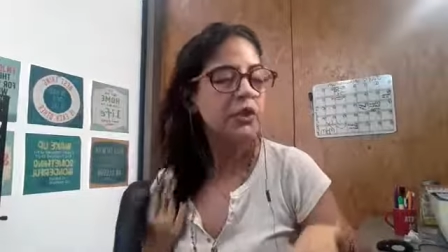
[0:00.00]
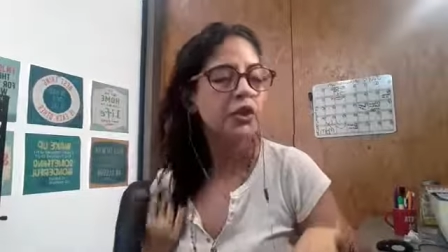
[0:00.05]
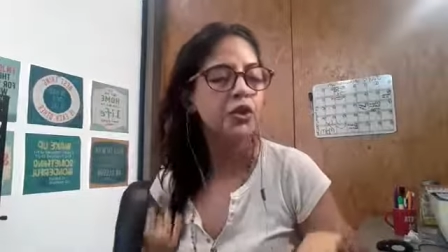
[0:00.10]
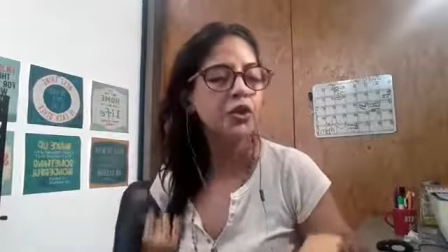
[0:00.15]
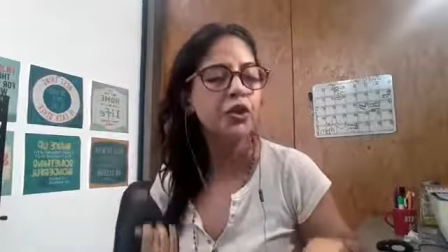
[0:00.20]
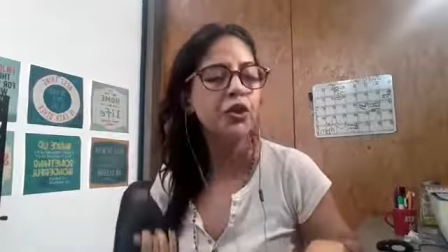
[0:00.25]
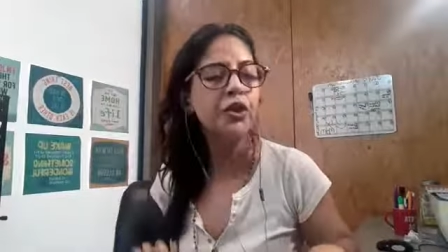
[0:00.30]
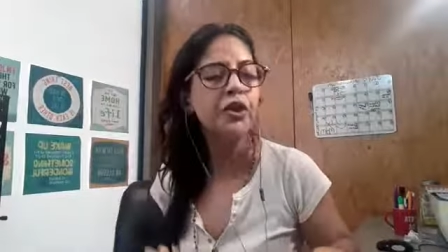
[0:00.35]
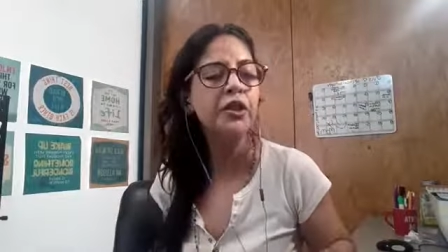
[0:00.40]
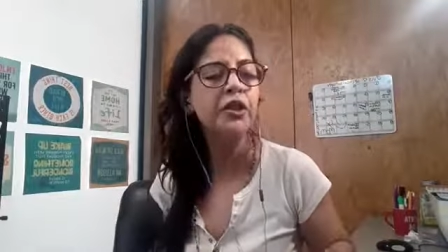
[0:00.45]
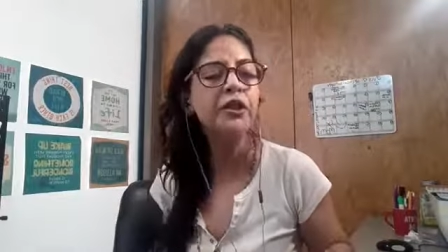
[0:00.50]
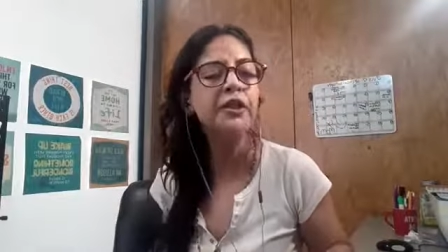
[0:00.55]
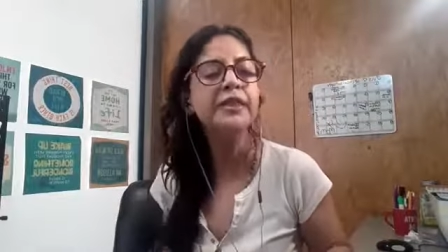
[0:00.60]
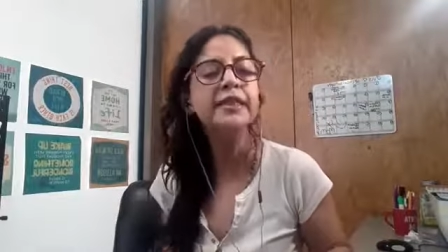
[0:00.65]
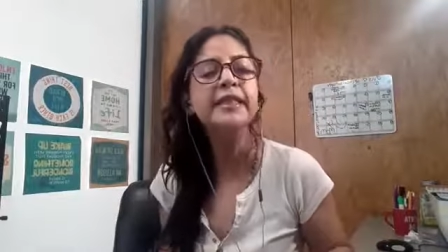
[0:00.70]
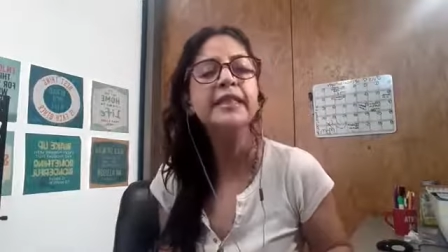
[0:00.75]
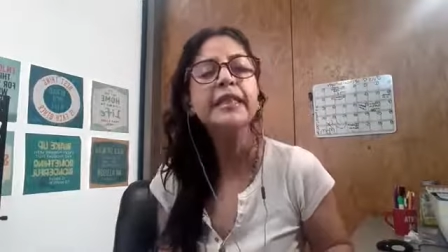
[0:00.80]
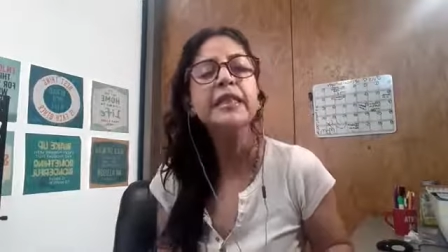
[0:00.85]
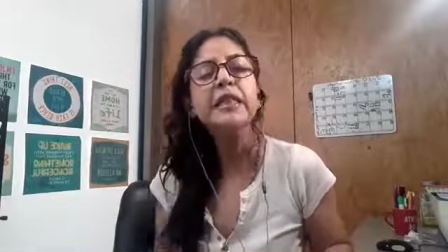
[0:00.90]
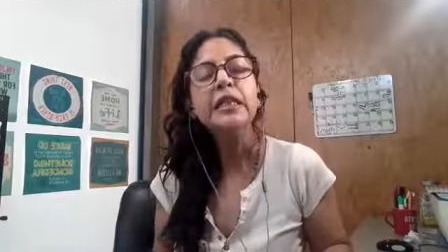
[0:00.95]
Two
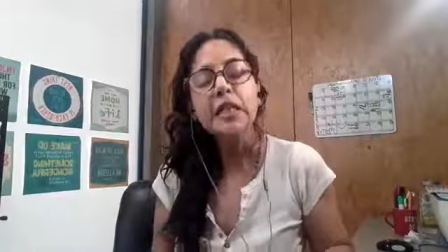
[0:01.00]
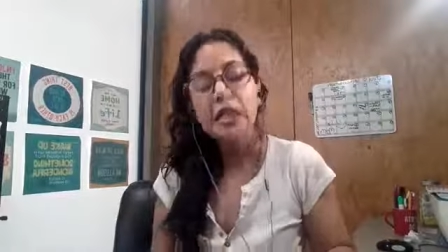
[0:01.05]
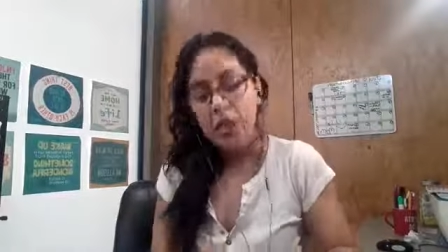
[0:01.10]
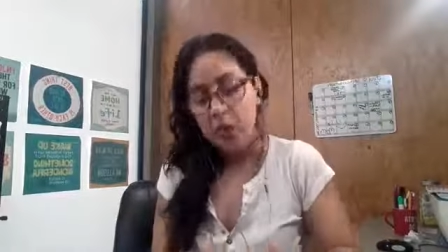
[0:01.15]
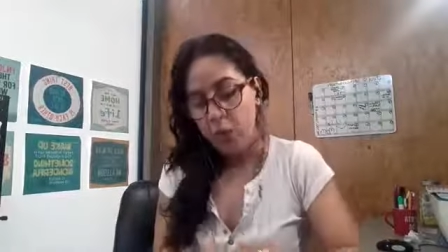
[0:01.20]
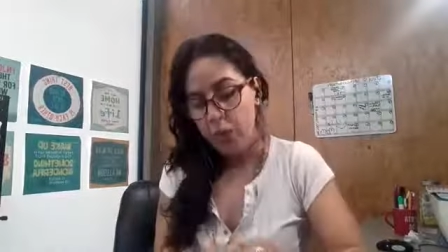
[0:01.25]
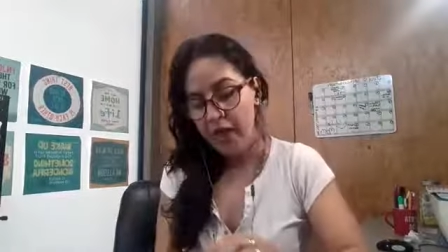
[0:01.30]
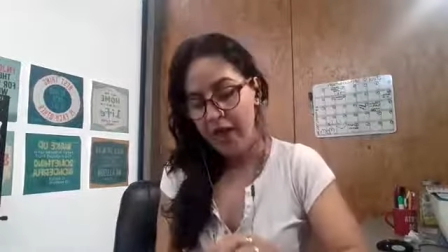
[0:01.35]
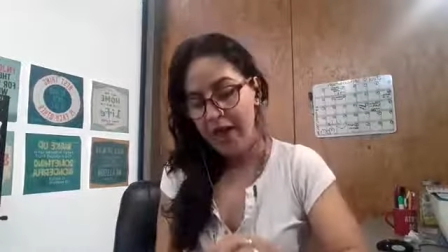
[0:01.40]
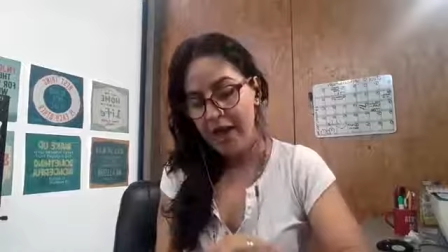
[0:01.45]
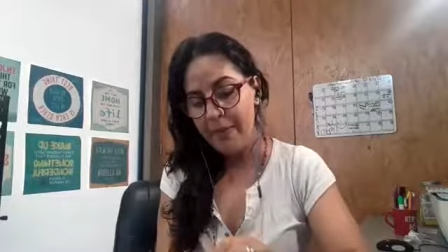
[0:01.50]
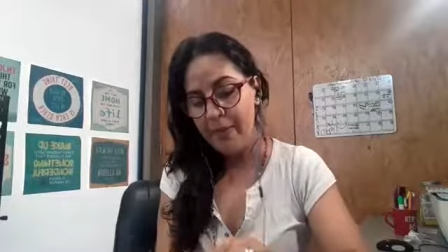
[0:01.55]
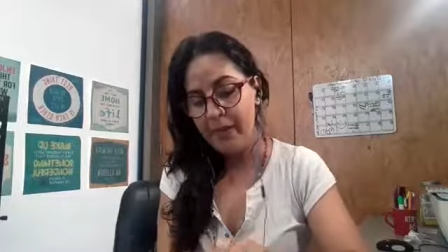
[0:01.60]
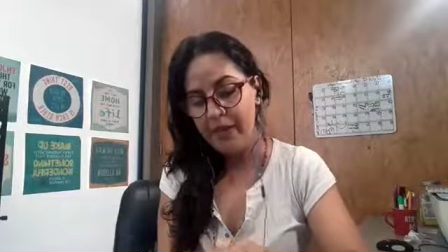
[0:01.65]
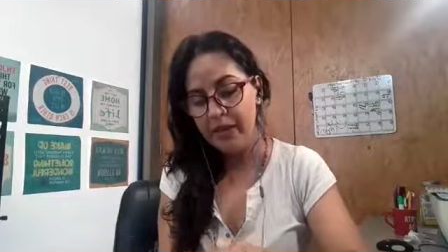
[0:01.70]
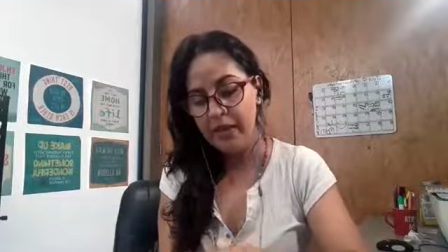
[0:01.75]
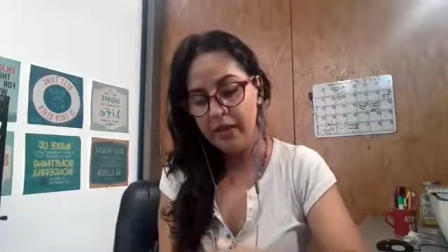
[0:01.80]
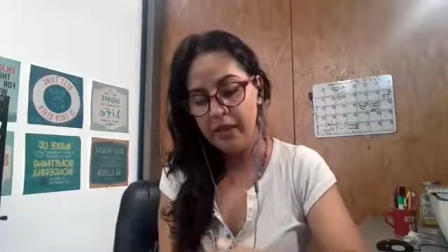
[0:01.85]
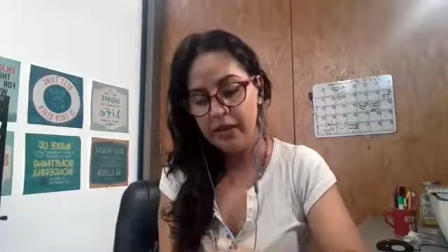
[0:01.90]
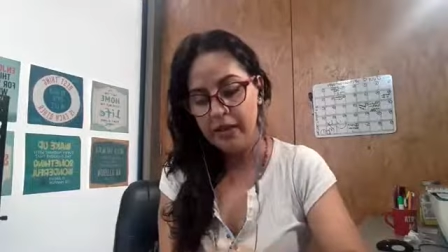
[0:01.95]
years we have
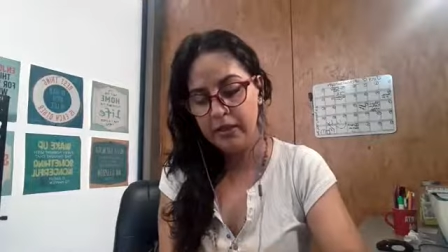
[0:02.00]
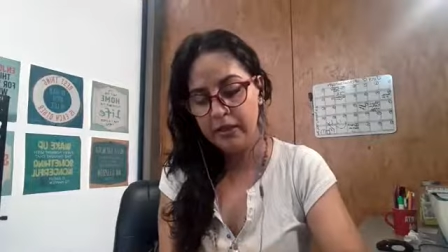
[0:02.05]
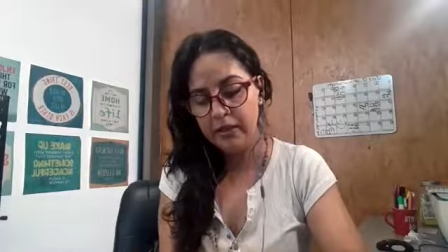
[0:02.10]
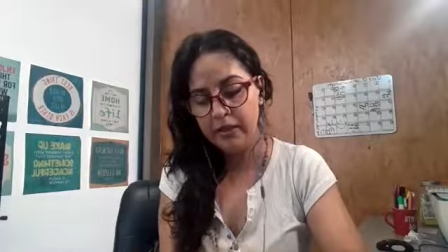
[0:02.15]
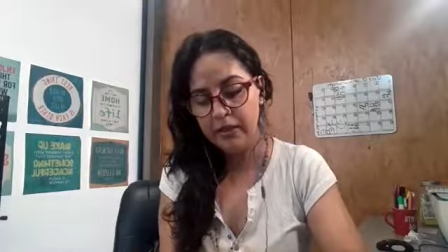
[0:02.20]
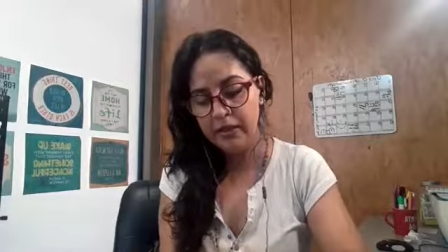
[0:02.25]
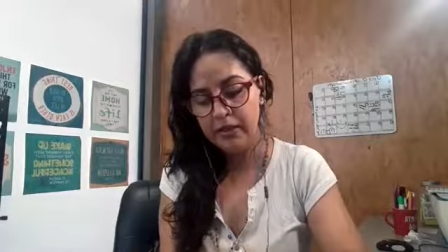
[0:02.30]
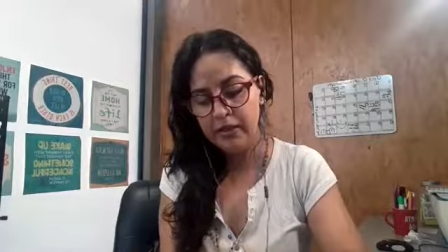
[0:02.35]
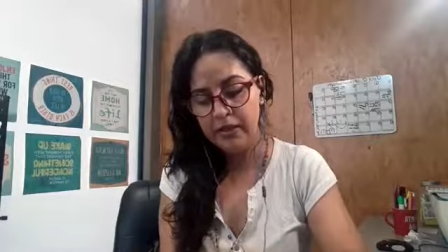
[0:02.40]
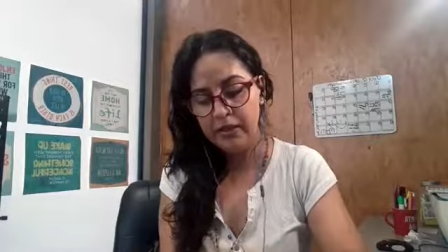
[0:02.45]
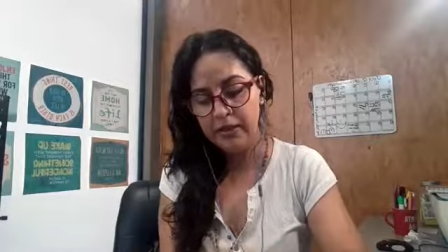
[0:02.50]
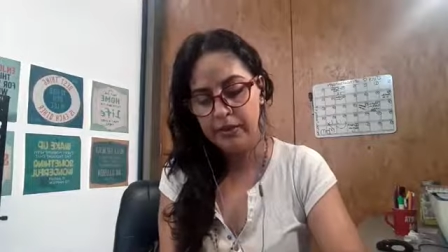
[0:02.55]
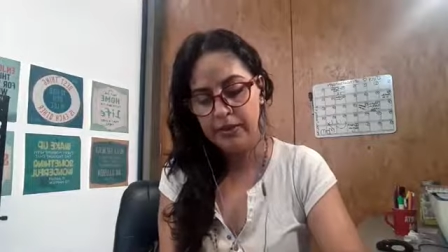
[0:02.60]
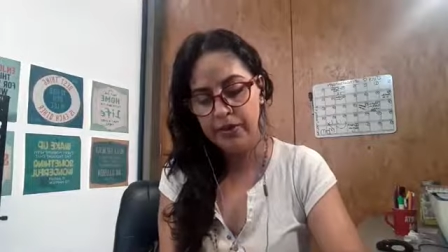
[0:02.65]
been uh,